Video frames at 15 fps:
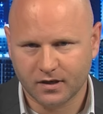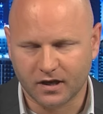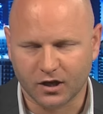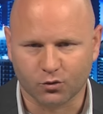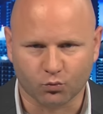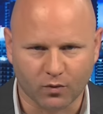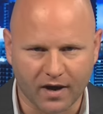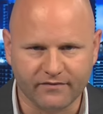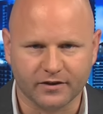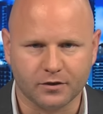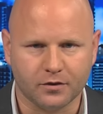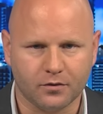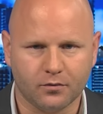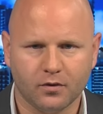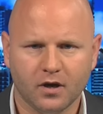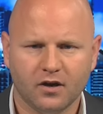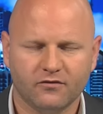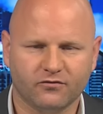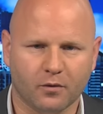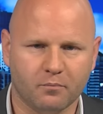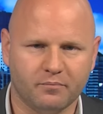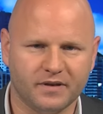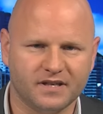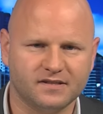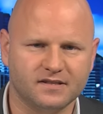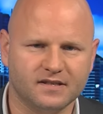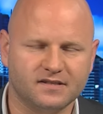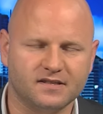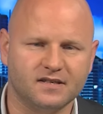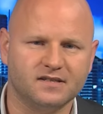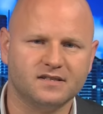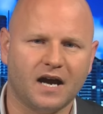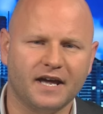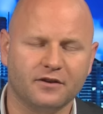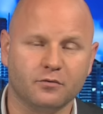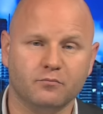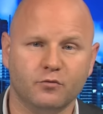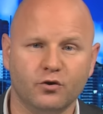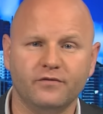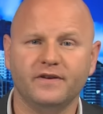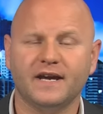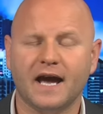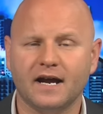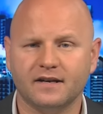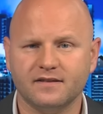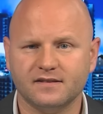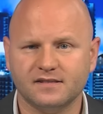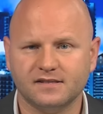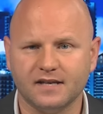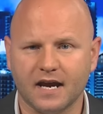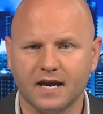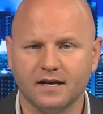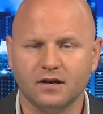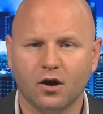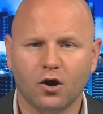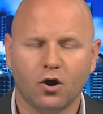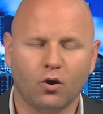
in revenue from businesses either moving out of the state